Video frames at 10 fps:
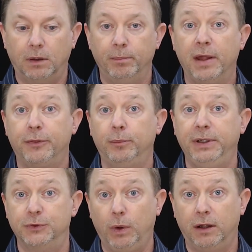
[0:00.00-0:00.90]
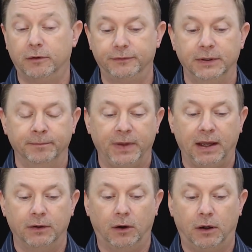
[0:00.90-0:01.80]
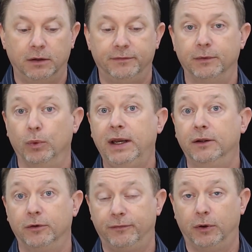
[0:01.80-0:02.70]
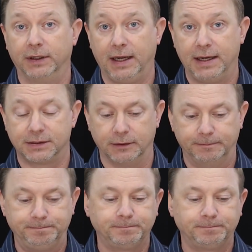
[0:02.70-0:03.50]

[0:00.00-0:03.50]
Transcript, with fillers: methyl B12 and all of the regular folic acid.